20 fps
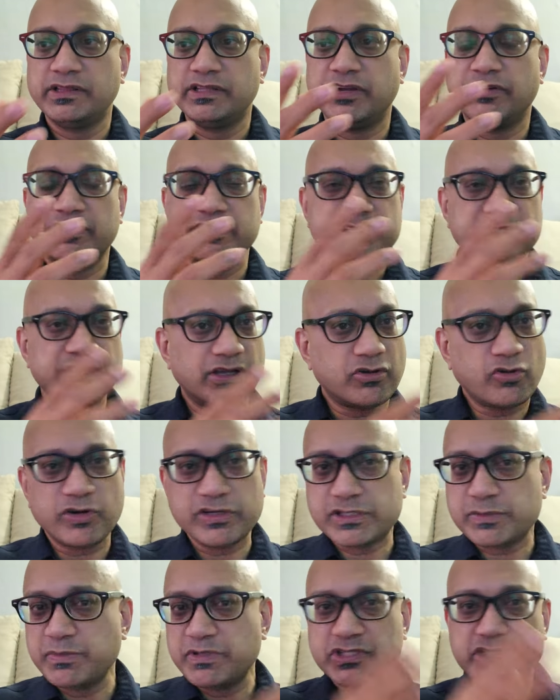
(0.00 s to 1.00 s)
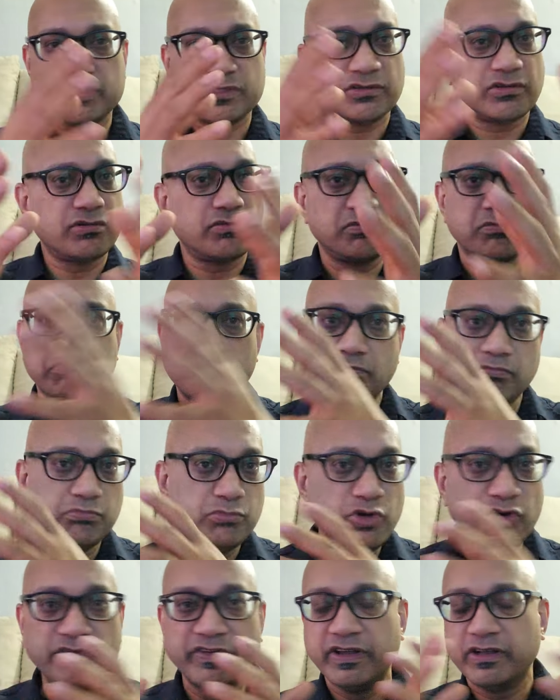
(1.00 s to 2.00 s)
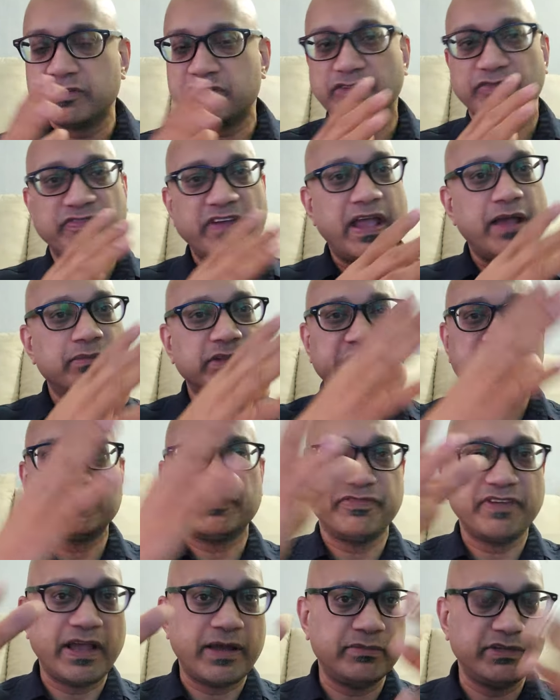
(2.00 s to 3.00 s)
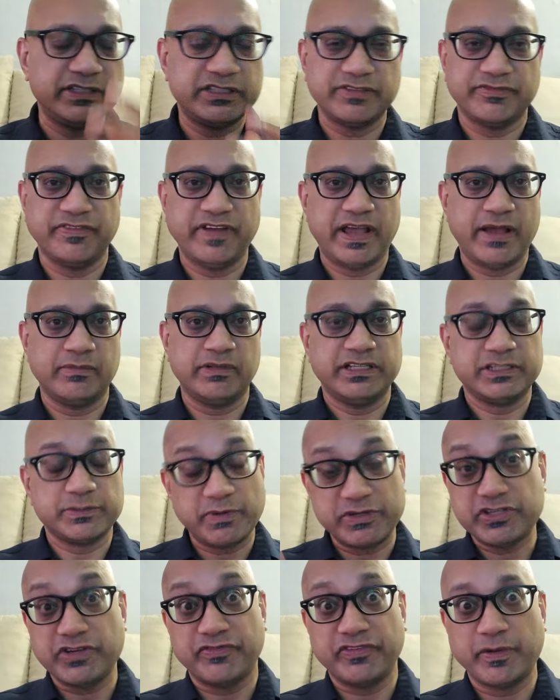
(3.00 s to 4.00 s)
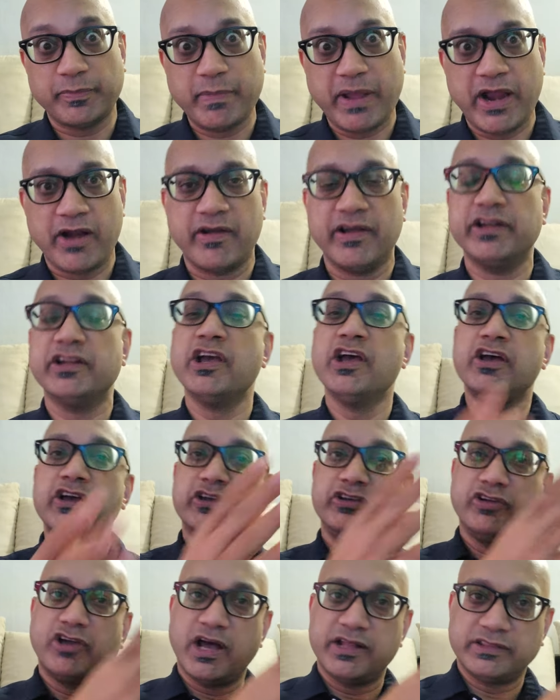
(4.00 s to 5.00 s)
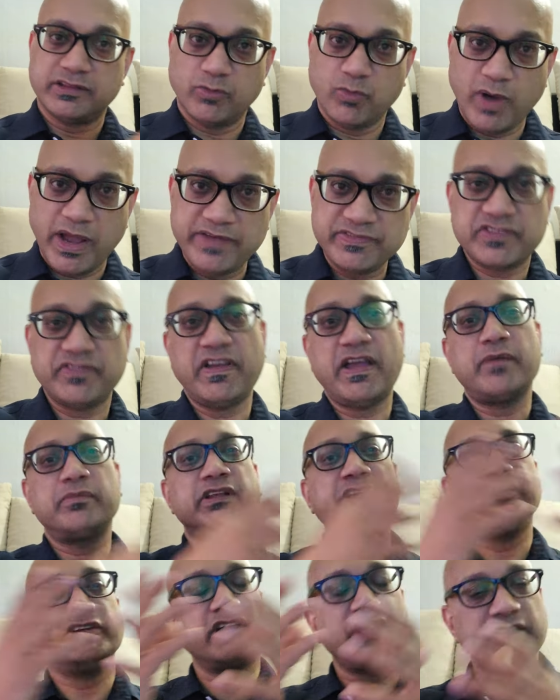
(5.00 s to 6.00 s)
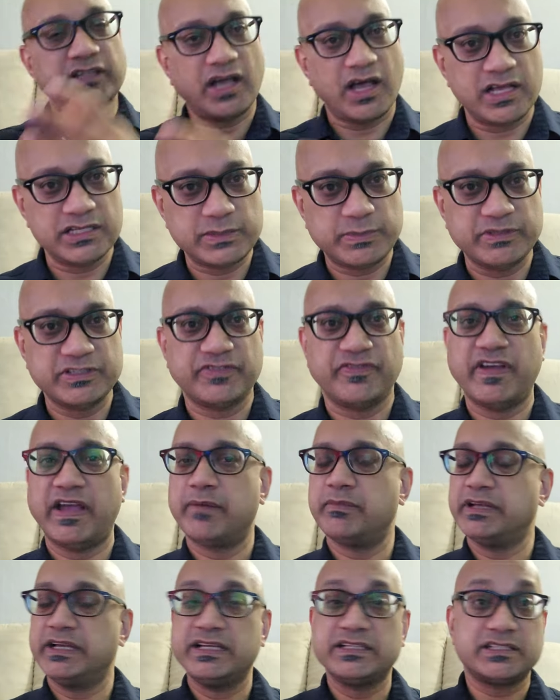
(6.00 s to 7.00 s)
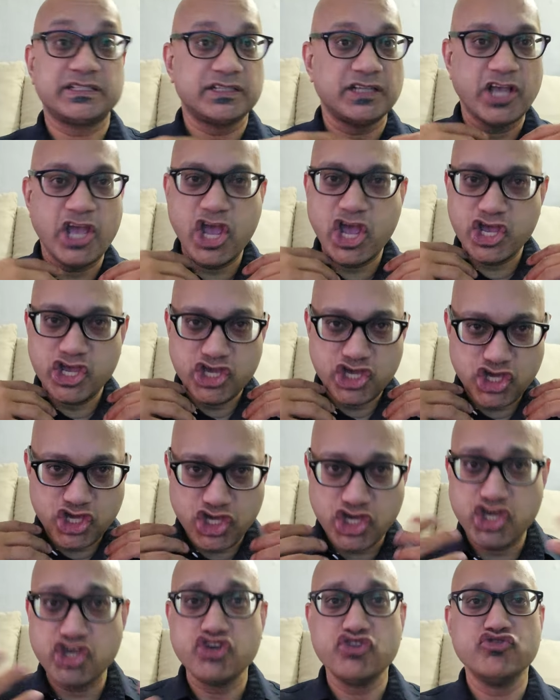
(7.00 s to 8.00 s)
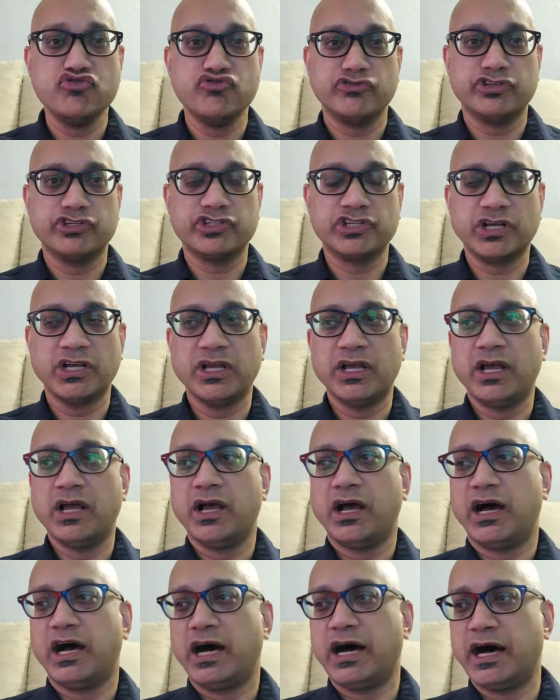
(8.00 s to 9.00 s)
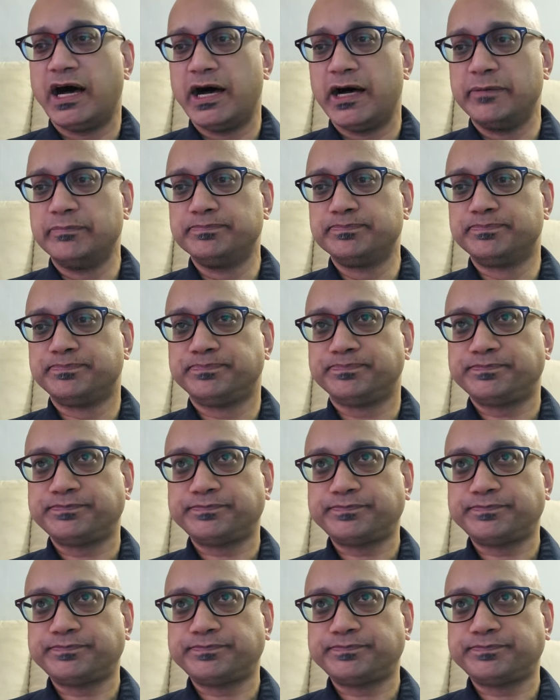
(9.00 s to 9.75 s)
There is the Christmas moving to family to family to family, especially if you're married. You got the wife's family and you got the husband's family. It's huge. Um,